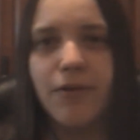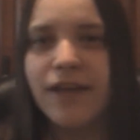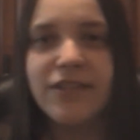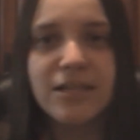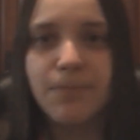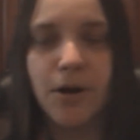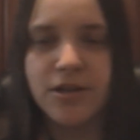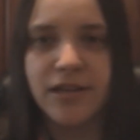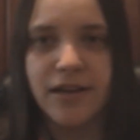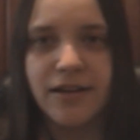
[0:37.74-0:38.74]
not this
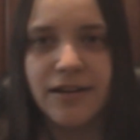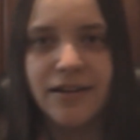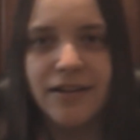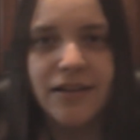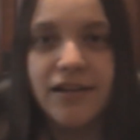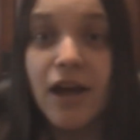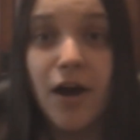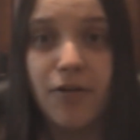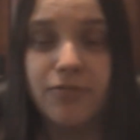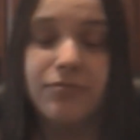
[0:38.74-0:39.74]
person.
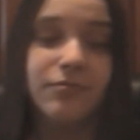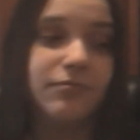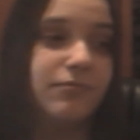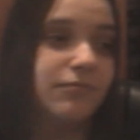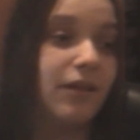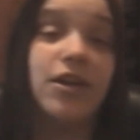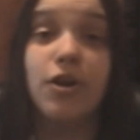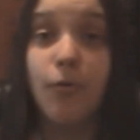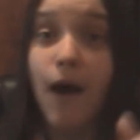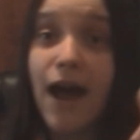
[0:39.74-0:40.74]
No. And
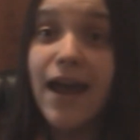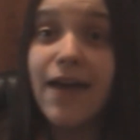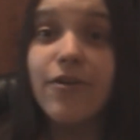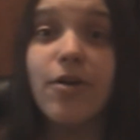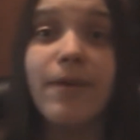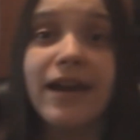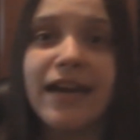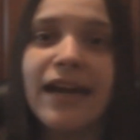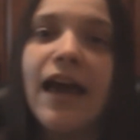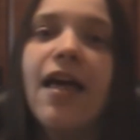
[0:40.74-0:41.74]
you know why I have no
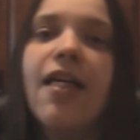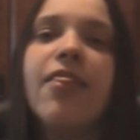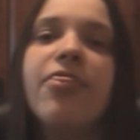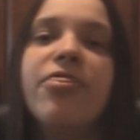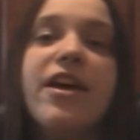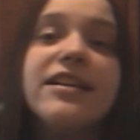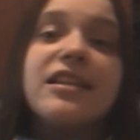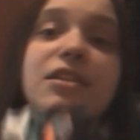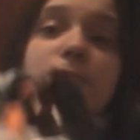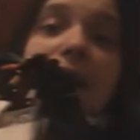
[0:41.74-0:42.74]
money?
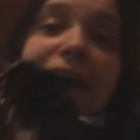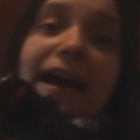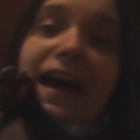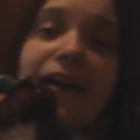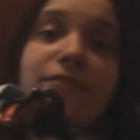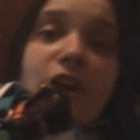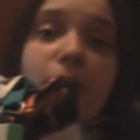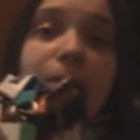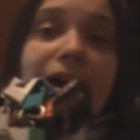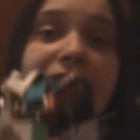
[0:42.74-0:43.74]
This is why I have
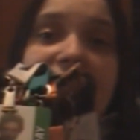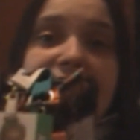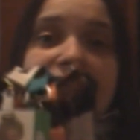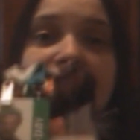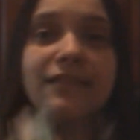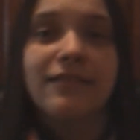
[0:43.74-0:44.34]
no money.